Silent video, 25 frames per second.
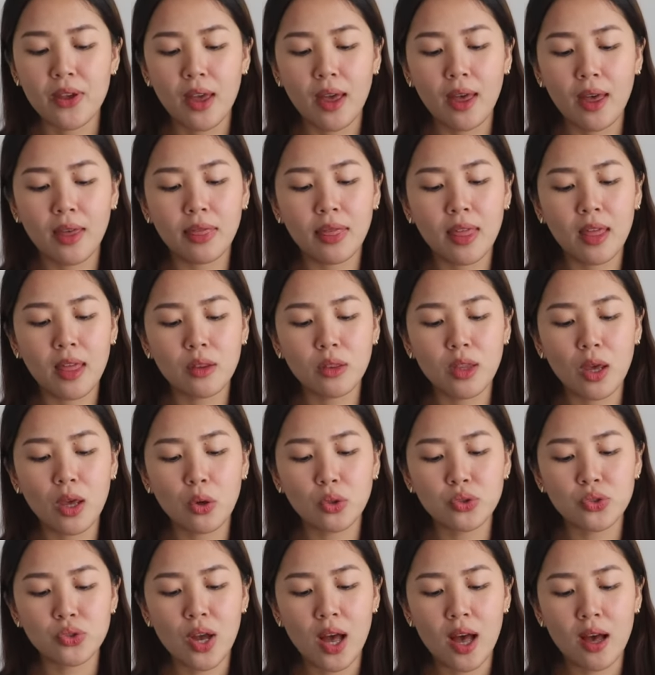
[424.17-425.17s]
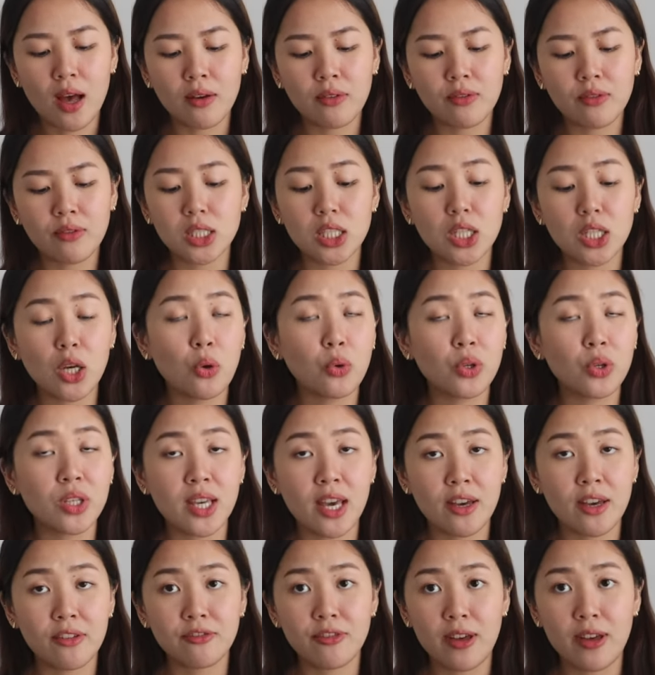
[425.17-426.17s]
And then they also have
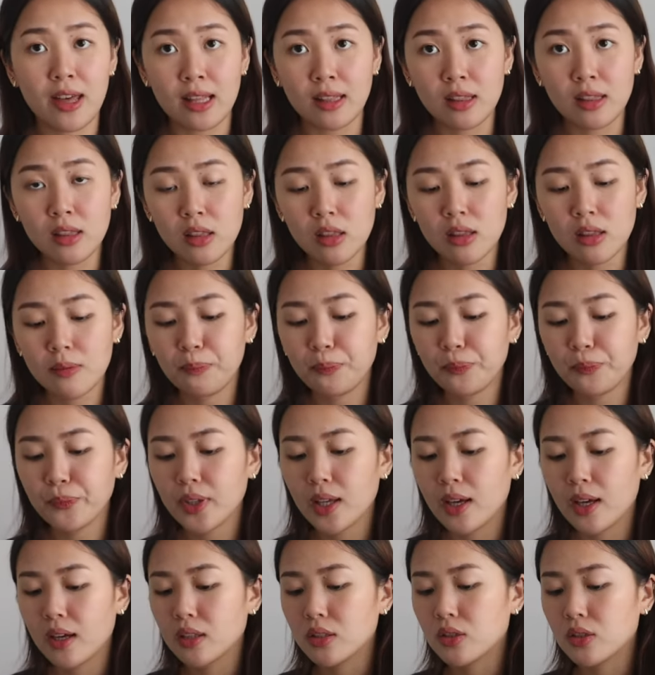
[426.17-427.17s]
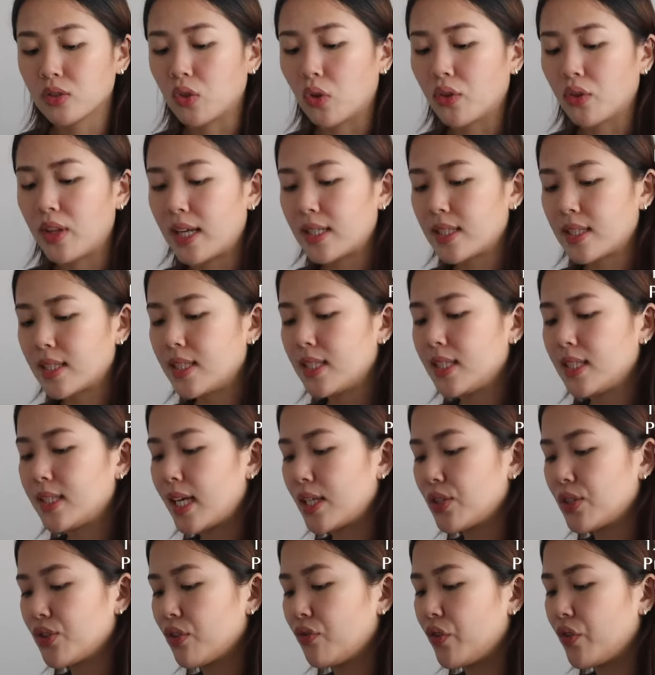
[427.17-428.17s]
TOEFL, so that's the
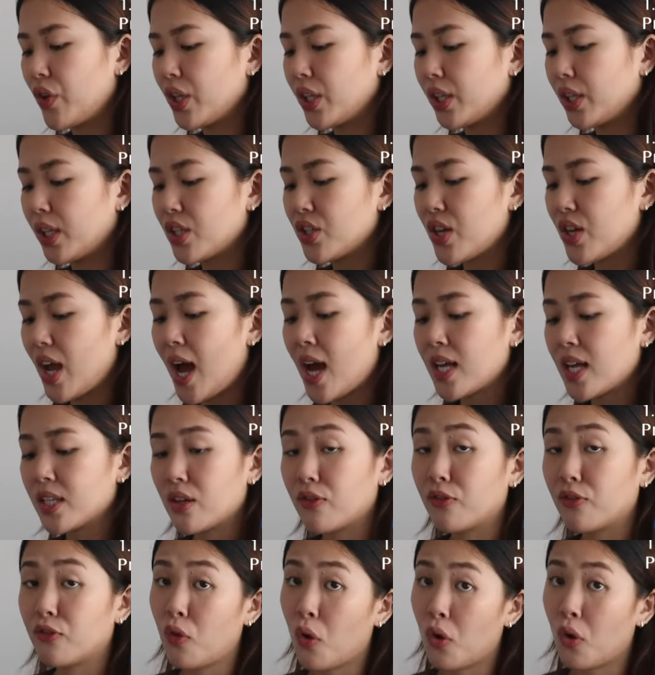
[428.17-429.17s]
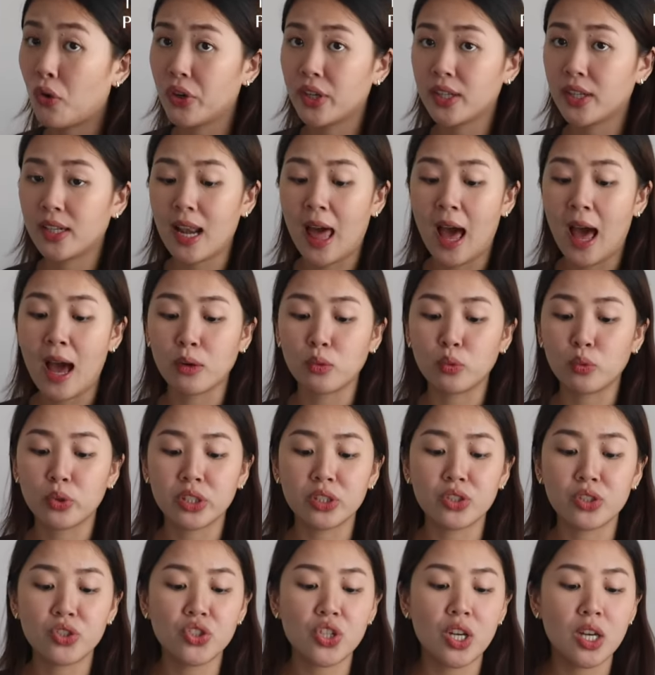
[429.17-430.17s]
Test of English as a Foreign
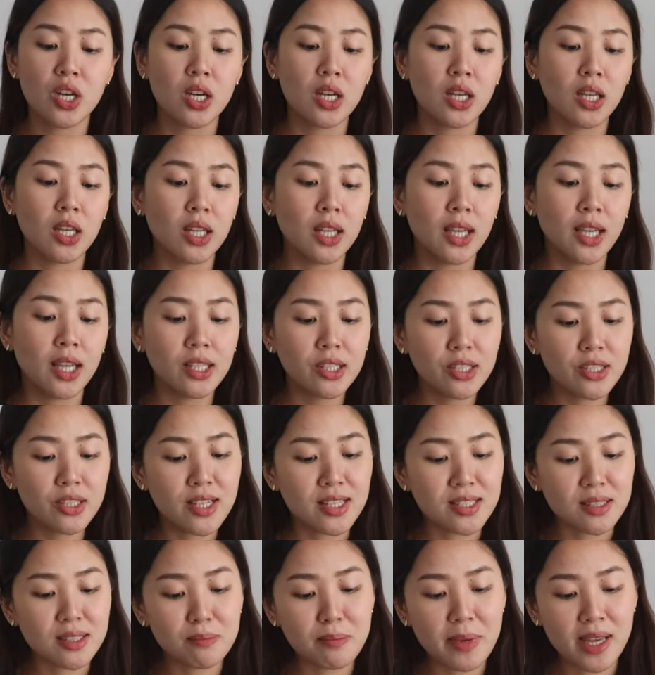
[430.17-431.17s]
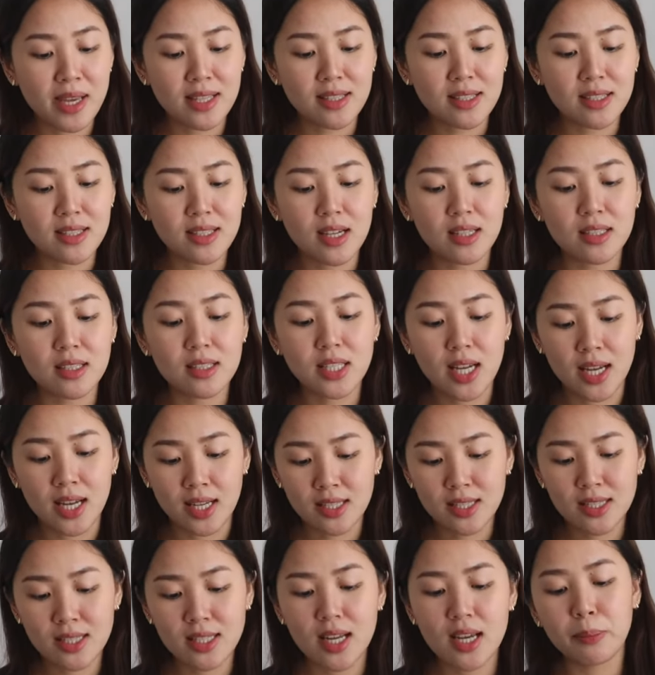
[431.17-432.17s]
Language internet-based
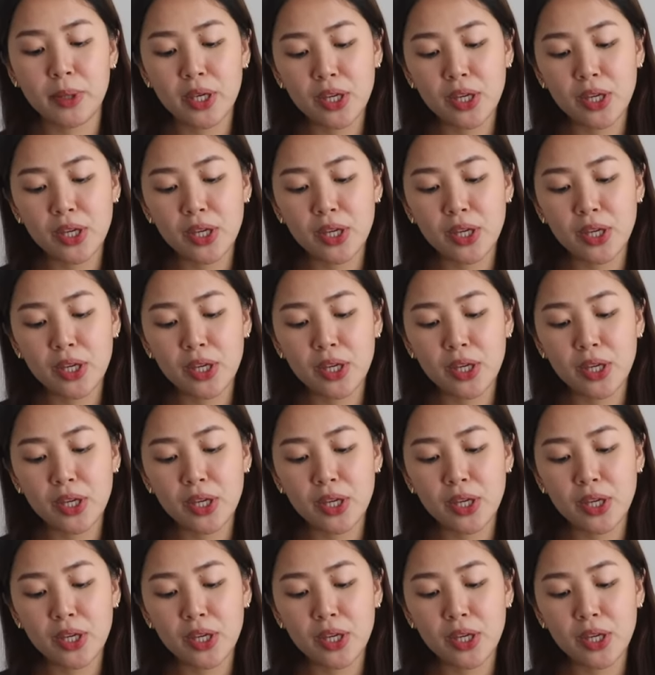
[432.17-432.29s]
test.